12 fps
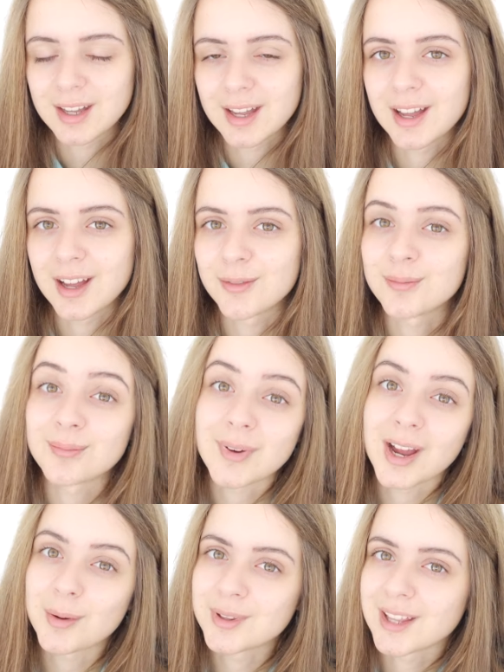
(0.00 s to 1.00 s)

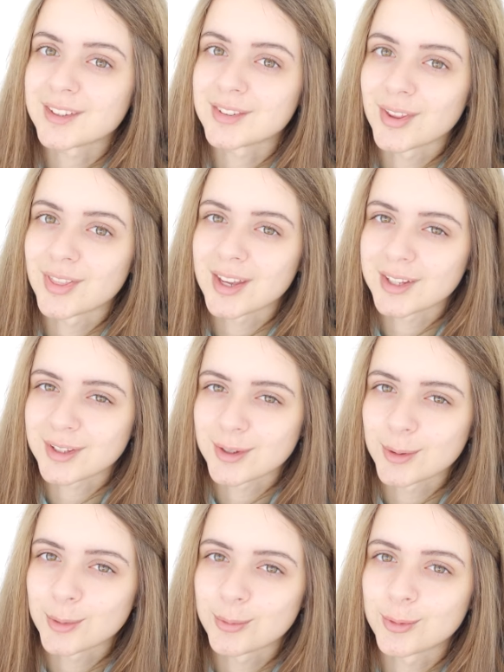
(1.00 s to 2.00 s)
I would like to thank
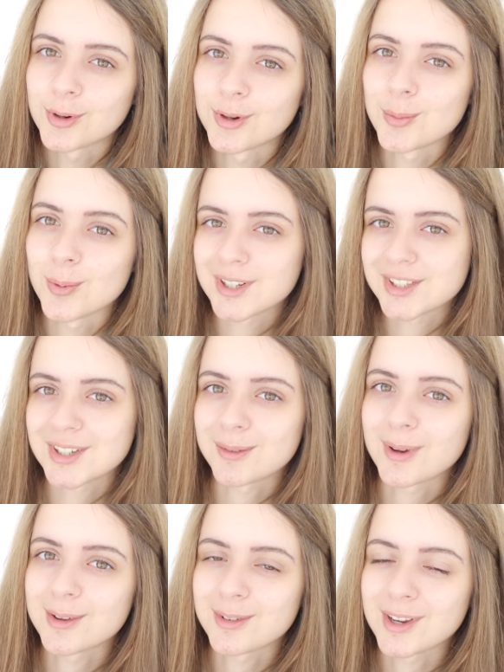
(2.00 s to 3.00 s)
you for watching
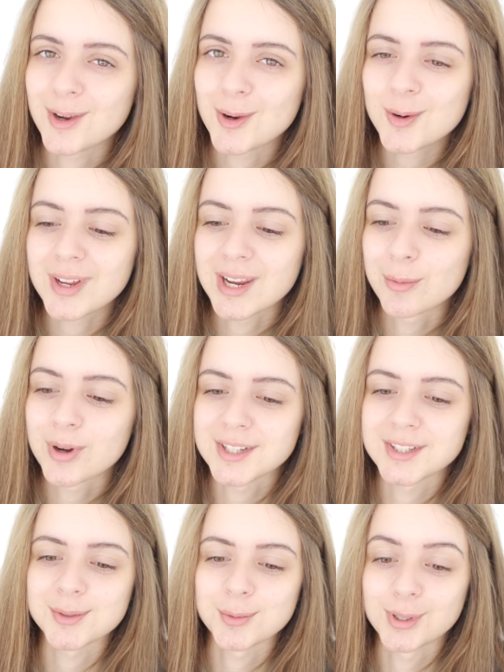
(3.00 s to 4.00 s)
my video. It
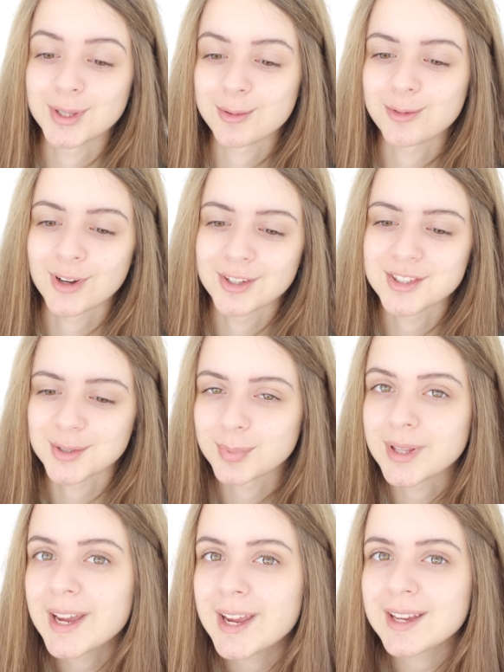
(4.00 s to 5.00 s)
was really fun to
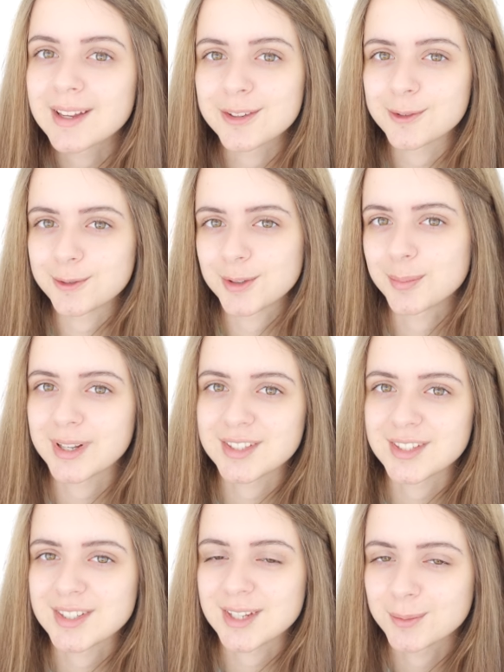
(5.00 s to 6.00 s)
play and to film at
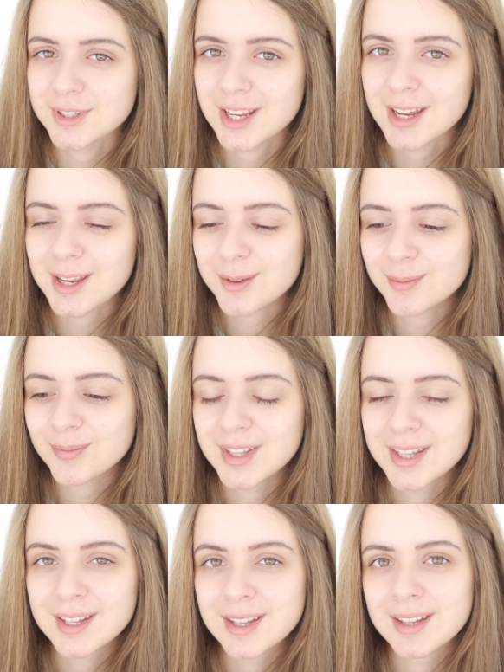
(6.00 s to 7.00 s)
the same time.
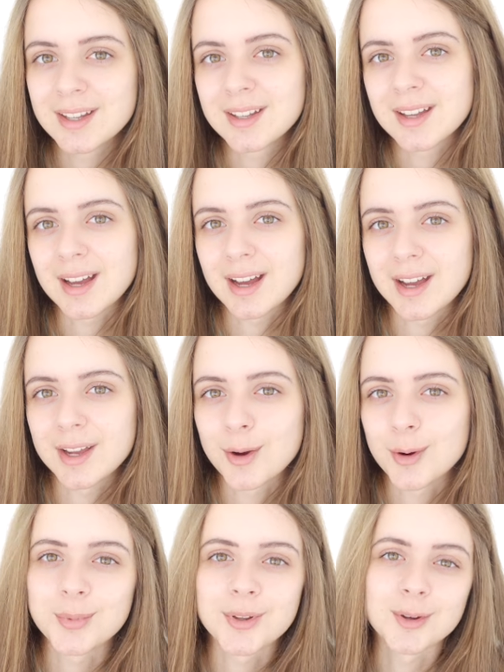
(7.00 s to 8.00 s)
I
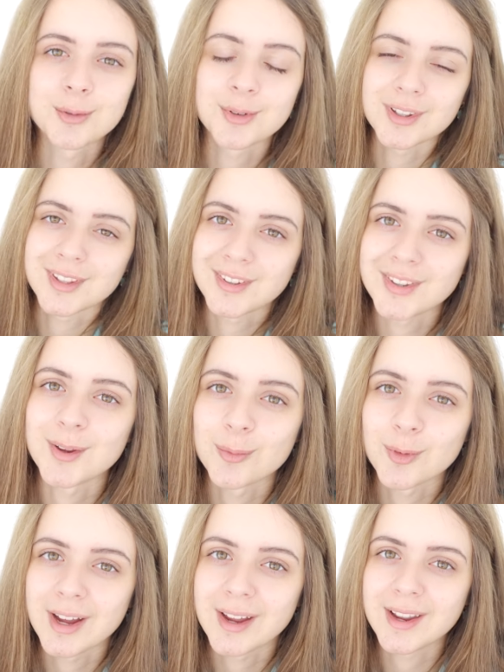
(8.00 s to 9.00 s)
hope you feel the same
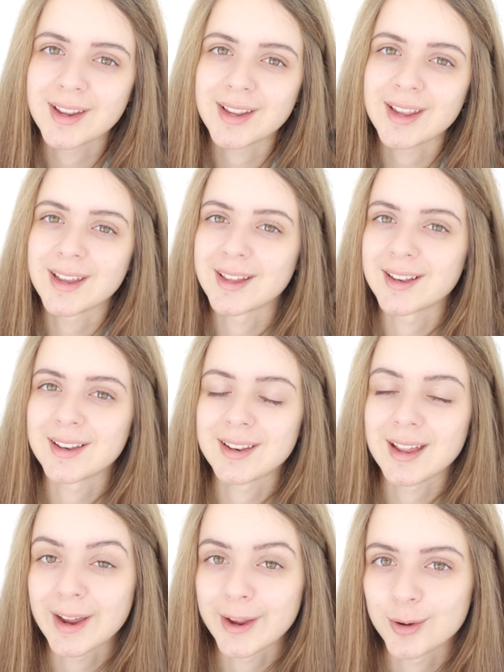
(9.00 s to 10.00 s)
way, and
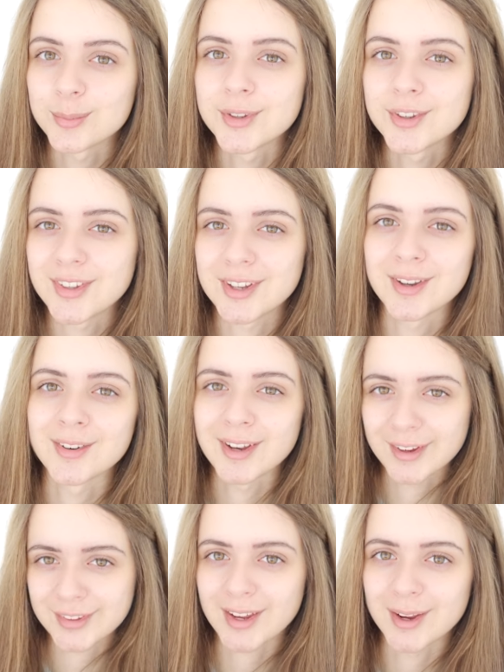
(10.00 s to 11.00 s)
I hope to see you
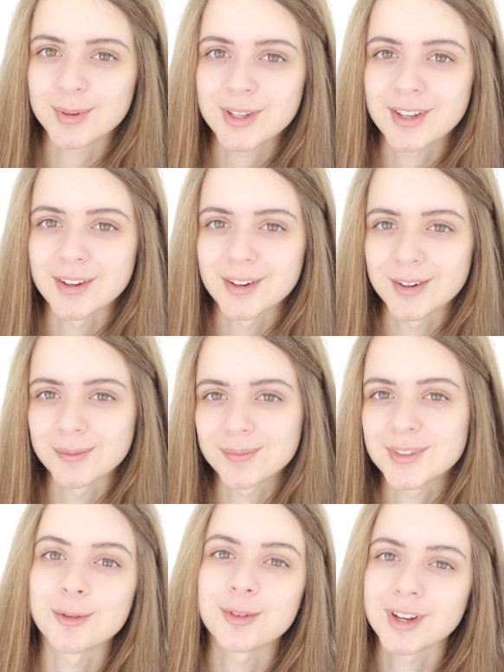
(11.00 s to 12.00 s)
next time here.
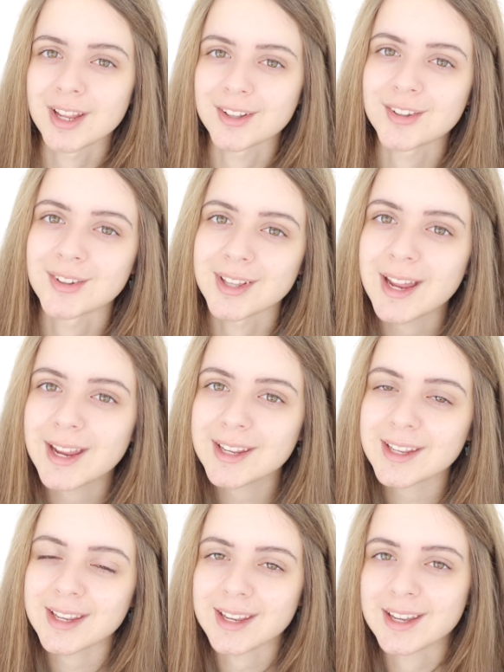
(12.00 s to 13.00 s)
Don't forget to
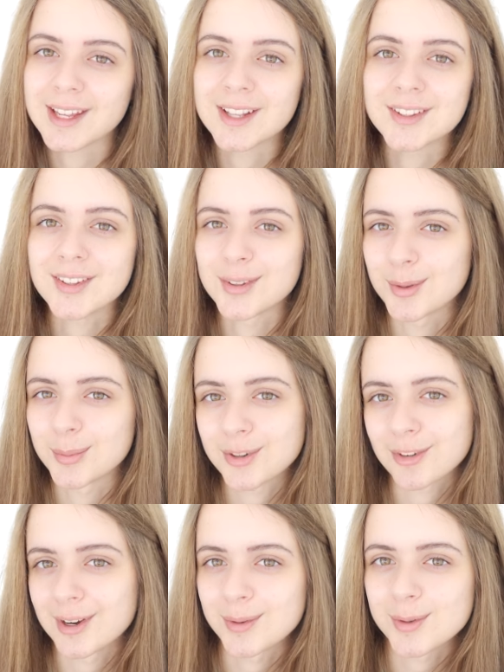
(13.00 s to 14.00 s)
like and to
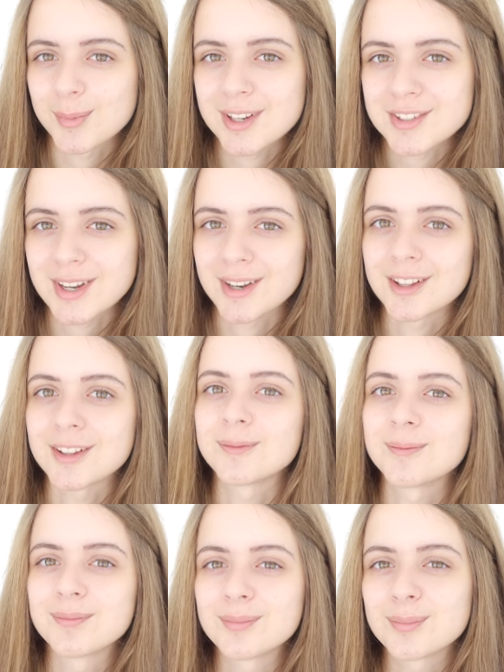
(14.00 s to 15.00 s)
subscribe to my channel.
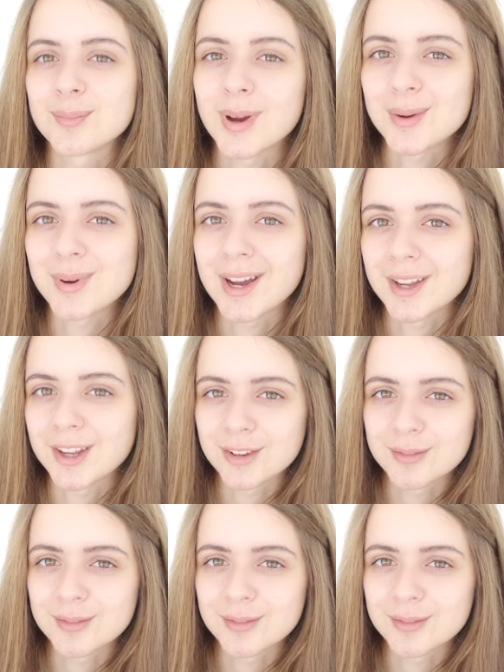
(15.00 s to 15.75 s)
Bye bye.